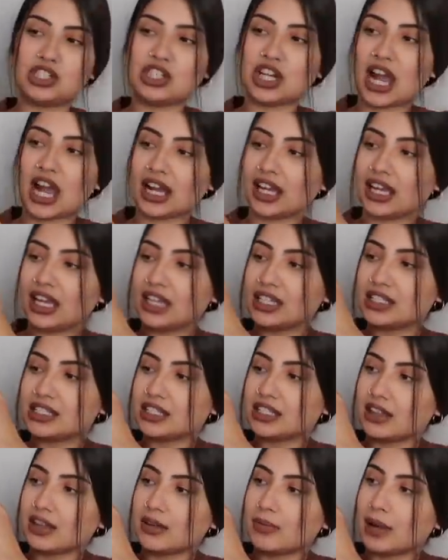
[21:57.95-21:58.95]

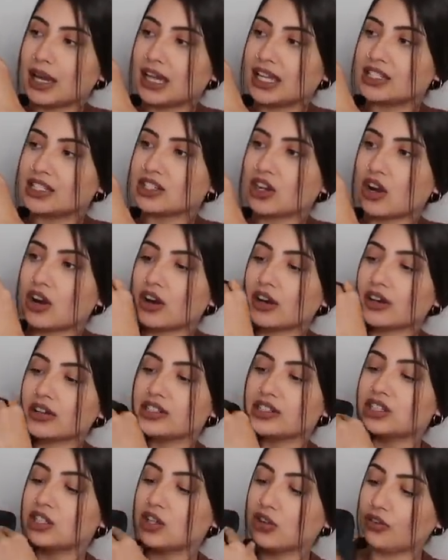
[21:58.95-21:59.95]
jacket, the buttons are
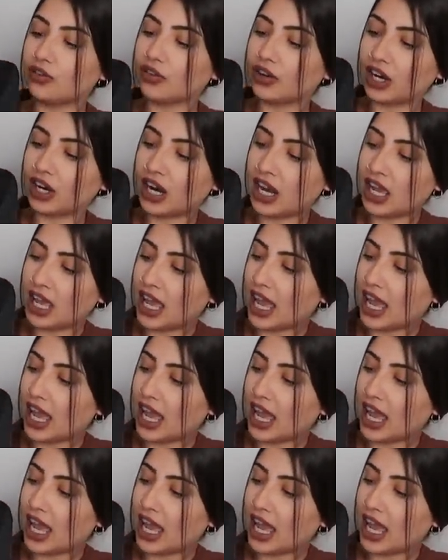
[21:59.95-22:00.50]
silver,